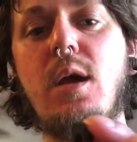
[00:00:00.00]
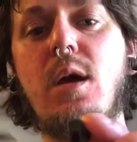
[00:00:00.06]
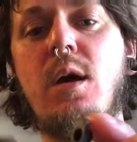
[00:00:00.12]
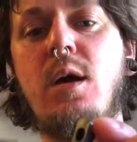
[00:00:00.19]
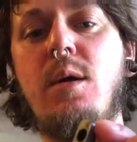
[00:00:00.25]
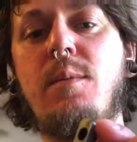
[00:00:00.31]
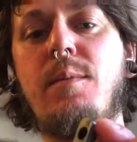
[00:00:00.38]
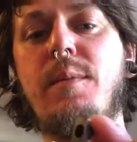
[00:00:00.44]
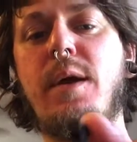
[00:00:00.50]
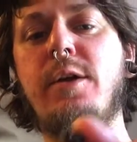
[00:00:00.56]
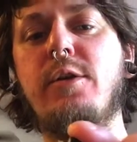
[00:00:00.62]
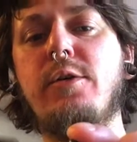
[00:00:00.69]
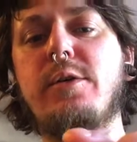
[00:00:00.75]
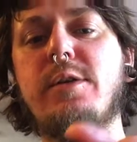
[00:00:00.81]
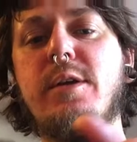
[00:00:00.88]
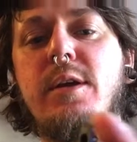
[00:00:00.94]
I
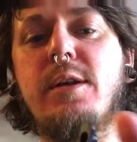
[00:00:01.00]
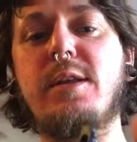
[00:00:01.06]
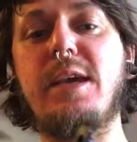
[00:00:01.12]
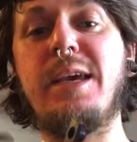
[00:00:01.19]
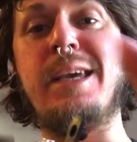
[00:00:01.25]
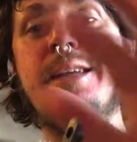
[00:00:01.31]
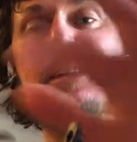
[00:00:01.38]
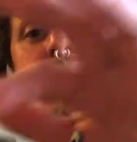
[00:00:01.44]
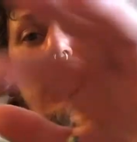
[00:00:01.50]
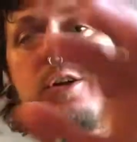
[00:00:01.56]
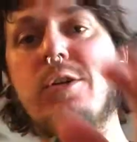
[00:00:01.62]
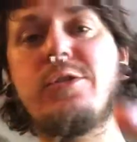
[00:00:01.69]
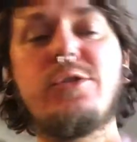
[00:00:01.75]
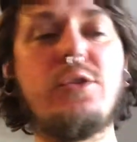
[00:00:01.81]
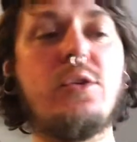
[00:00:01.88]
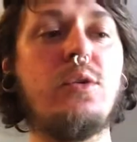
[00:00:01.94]
noticed that it's easier
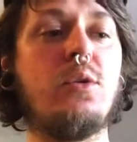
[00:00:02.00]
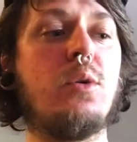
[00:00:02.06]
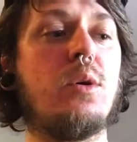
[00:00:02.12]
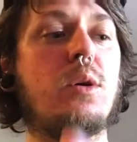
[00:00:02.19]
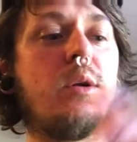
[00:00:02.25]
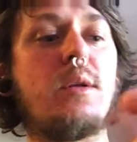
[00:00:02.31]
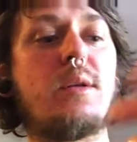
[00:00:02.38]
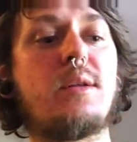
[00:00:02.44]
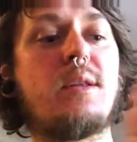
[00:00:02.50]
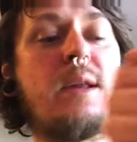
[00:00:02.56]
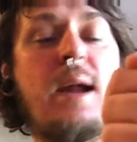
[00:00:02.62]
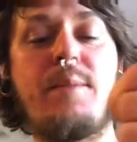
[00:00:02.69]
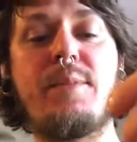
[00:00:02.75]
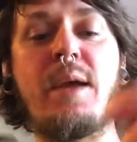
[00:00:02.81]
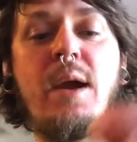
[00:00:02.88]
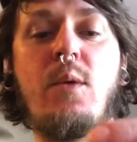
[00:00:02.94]
to
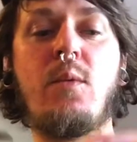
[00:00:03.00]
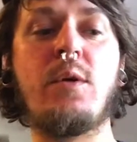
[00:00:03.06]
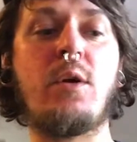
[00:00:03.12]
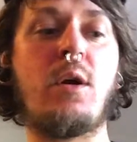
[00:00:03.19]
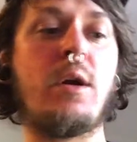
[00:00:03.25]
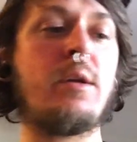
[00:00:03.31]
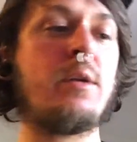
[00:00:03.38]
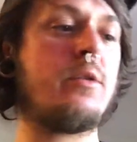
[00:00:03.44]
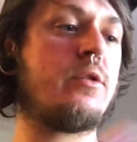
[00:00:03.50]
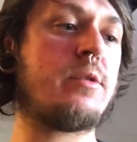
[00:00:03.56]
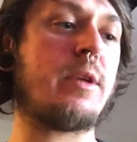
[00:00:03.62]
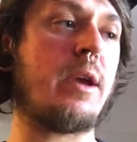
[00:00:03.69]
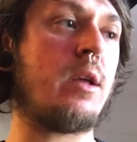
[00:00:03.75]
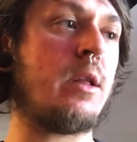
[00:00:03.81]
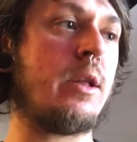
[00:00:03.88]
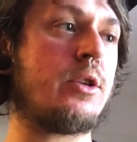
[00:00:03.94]
snap that one on, just
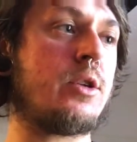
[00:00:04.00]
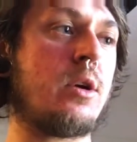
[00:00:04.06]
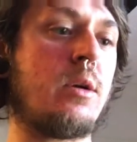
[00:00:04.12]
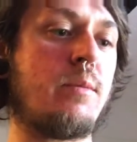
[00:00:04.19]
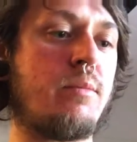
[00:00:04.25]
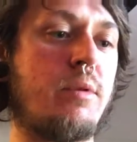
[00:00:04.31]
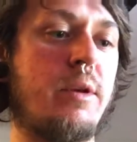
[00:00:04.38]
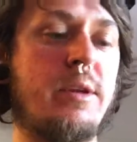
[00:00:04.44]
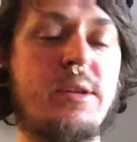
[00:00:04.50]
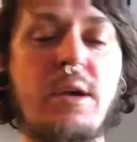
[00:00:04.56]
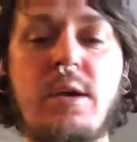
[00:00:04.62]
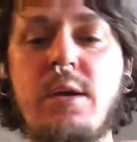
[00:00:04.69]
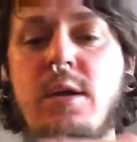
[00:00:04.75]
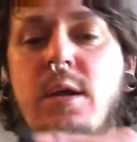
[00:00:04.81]
like Gletscher Prisa,